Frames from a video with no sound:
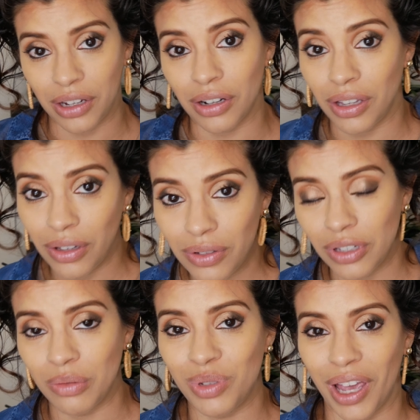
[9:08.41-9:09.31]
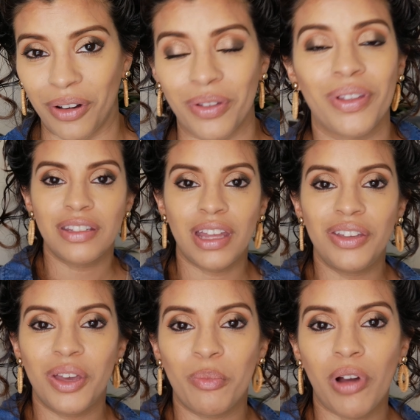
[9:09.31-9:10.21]
your YouTube channel, so that
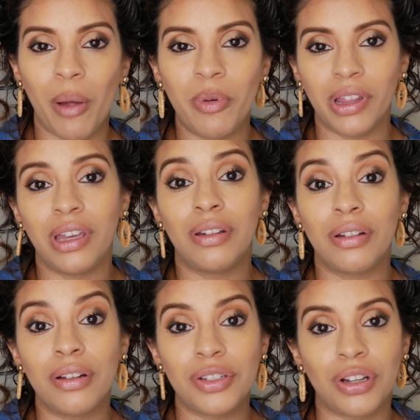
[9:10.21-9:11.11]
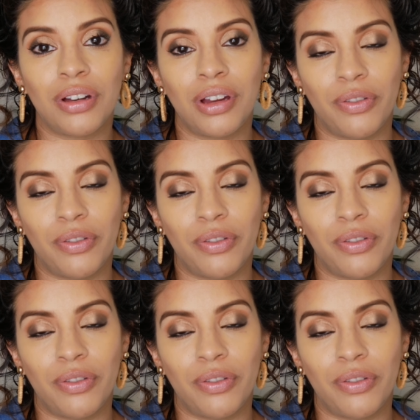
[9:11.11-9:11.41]
you can properly nurture